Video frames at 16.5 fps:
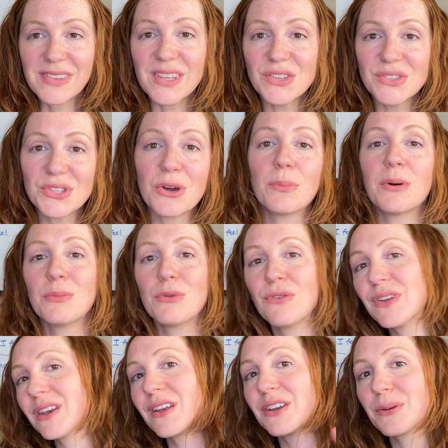So, but
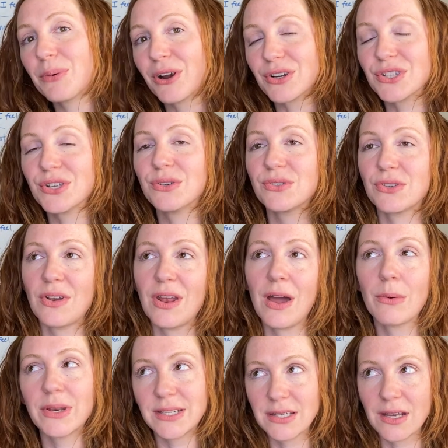moving on to part 2. So now I
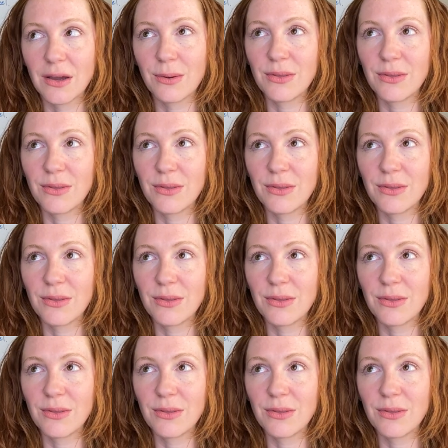want to talk